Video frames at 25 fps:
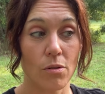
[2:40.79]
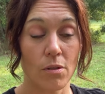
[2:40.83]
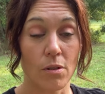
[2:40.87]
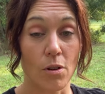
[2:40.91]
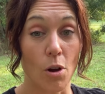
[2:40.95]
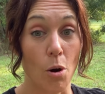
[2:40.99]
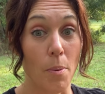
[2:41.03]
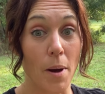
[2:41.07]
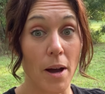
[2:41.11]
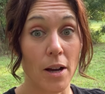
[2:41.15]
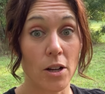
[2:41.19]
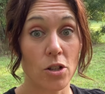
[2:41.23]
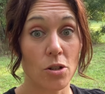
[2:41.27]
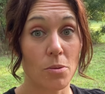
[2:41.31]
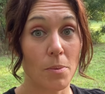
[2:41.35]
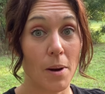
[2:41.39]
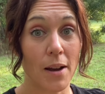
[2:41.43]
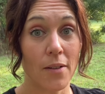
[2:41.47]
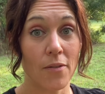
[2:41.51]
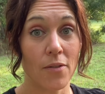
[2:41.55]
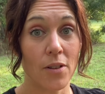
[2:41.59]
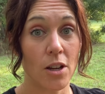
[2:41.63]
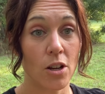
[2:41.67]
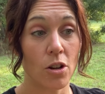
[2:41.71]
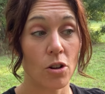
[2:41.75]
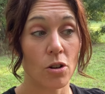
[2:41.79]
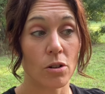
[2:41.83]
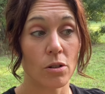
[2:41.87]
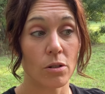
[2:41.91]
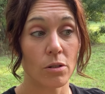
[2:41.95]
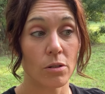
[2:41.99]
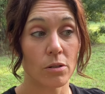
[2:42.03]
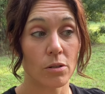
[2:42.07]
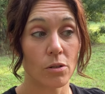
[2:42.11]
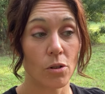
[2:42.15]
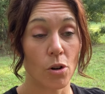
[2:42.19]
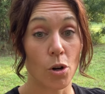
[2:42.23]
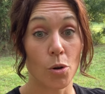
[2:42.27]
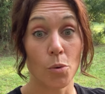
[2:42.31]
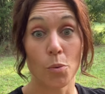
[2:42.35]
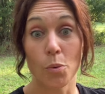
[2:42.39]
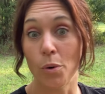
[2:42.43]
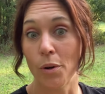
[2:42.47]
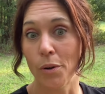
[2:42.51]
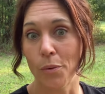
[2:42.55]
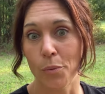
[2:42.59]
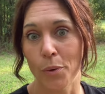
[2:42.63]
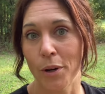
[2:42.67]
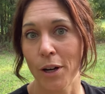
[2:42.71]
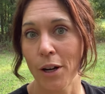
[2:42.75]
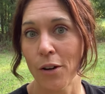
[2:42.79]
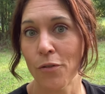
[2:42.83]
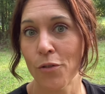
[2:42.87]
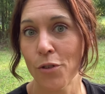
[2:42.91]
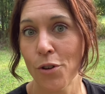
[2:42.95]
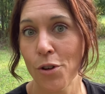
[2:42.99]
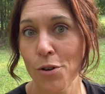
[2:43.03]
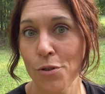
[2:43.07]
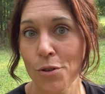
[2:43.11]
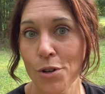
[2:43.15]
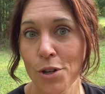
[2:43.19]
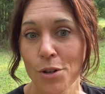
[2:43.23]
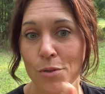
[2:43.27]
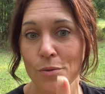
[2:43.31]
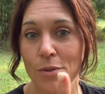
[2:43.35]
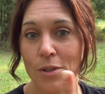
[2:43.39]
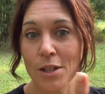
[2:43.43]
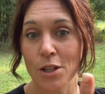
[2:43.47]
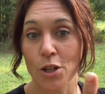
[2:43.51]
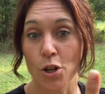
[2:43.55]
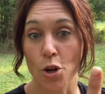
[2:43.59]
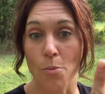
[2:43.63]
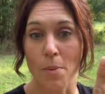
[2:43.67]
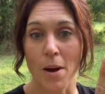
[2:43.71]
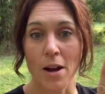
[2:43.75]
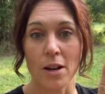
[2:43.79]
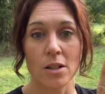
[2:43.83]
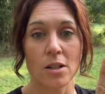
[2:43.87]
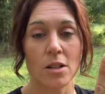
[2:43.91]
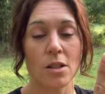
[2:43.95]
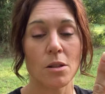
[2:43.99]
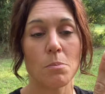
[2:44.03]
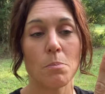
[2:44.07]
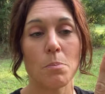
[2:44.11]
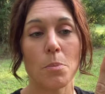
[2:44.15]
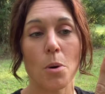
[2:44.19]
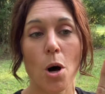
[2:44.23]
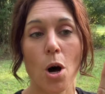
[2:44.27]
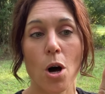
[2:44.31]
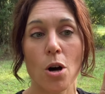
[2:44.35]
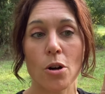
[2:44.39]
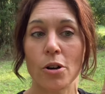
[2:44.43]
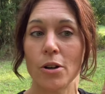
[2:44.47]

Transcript: go back to my finger or wh whatever you're using, go back to the ball,